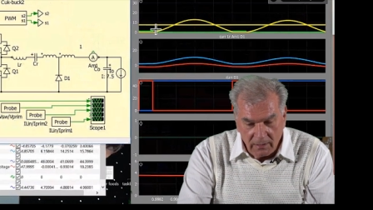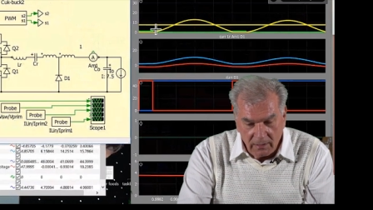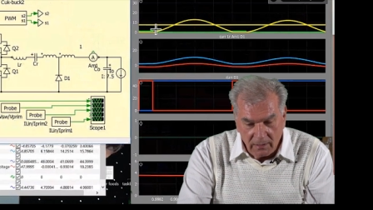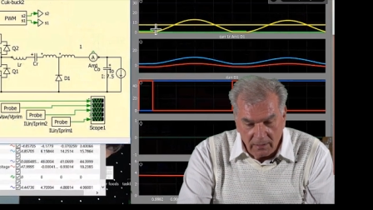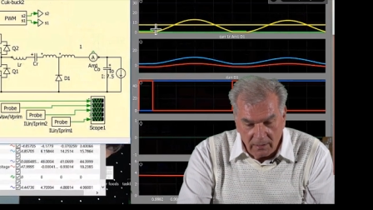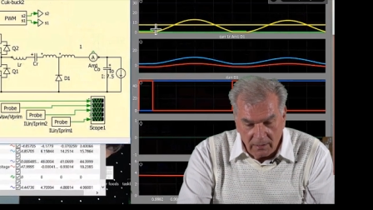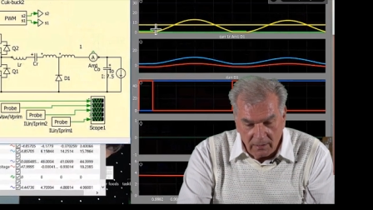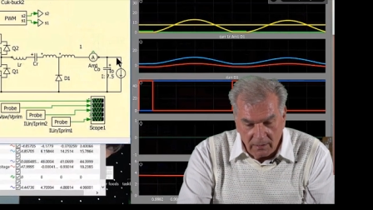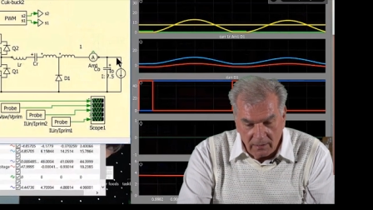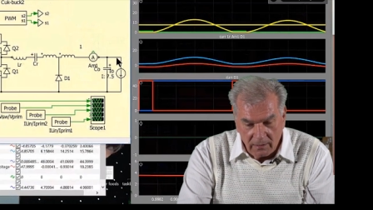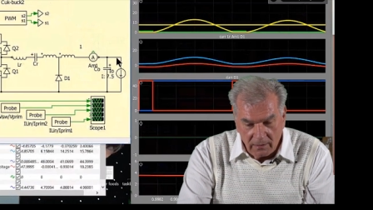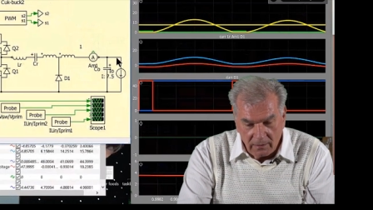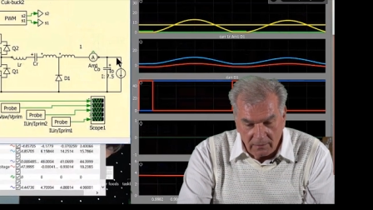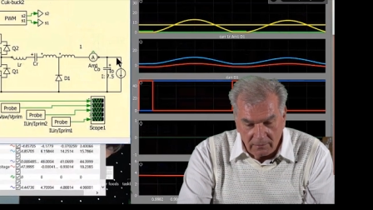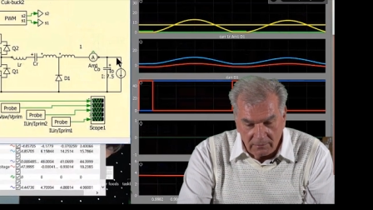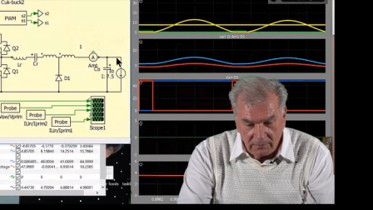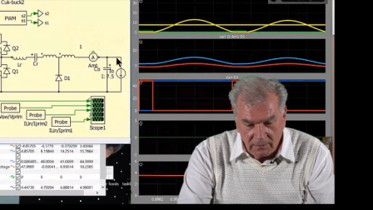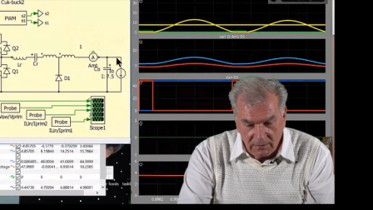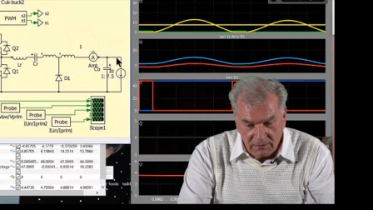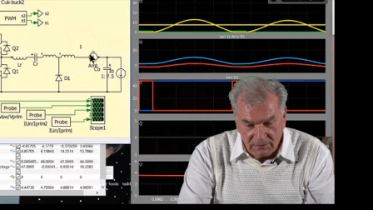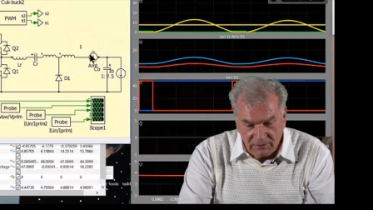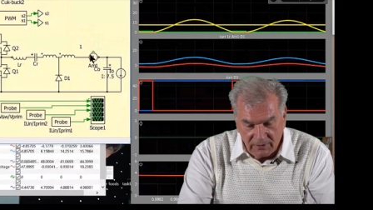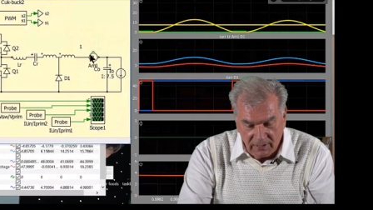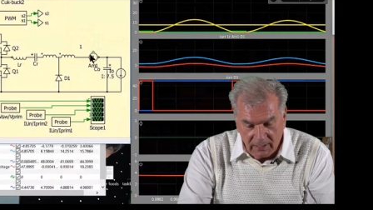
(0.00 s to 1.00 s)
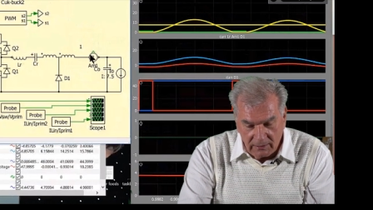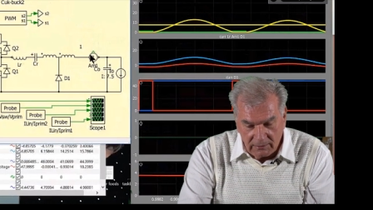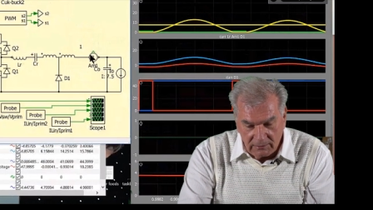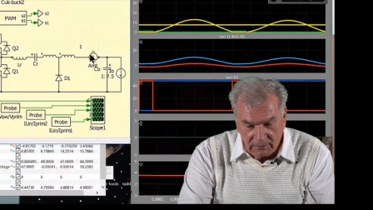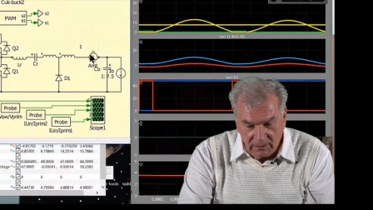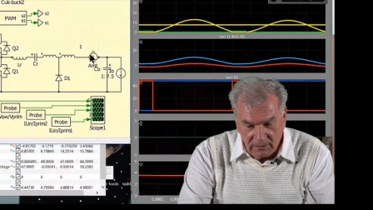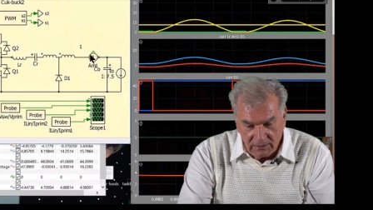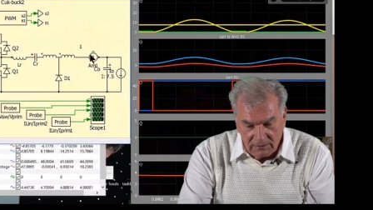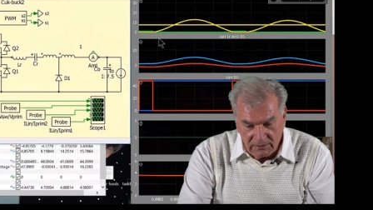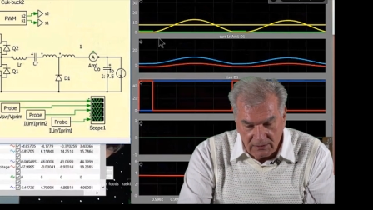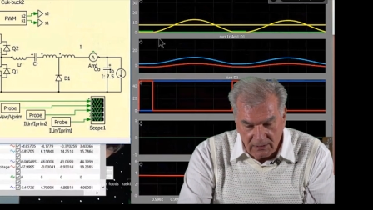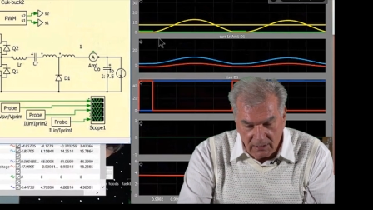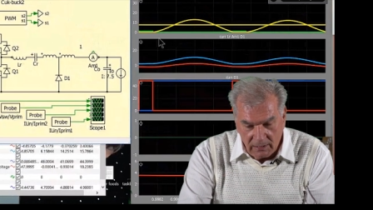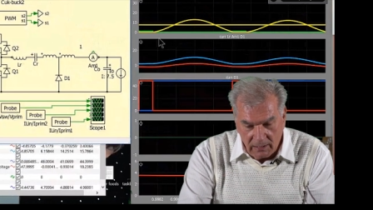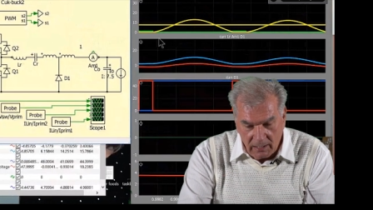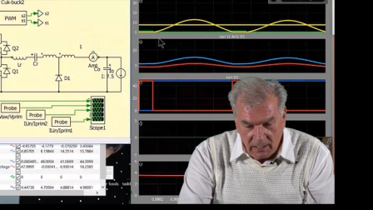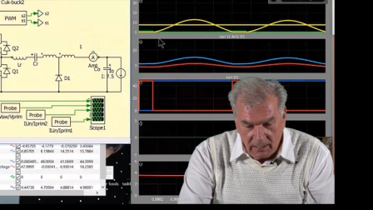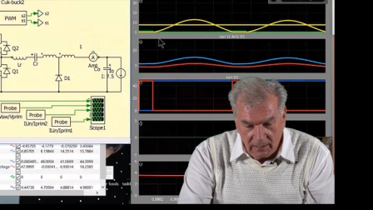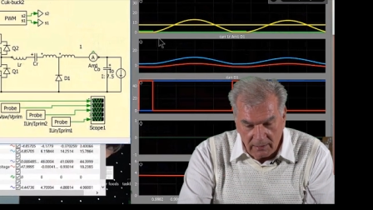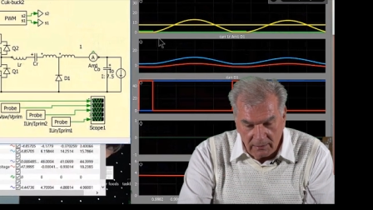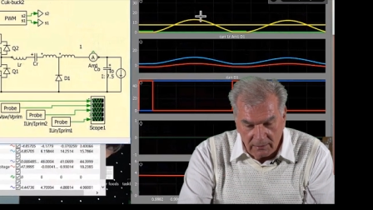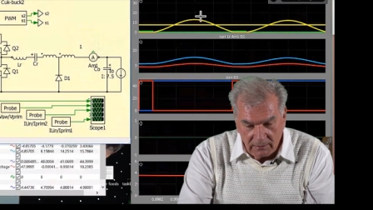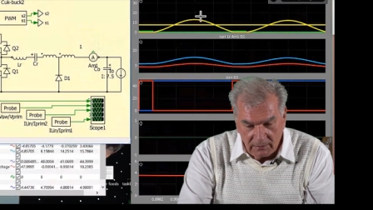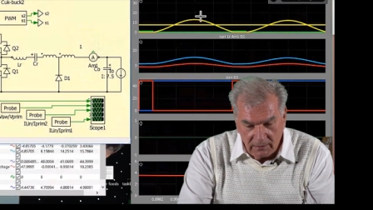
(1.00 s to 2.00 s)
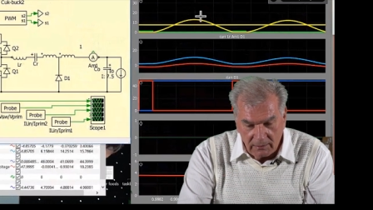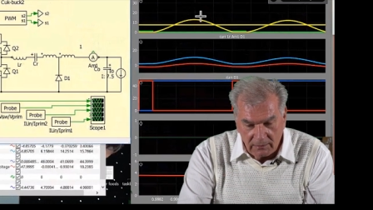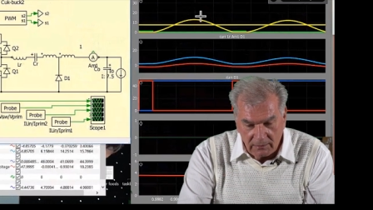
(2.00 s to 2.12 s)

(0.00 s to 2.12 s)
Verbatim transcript: uh, straight DC line,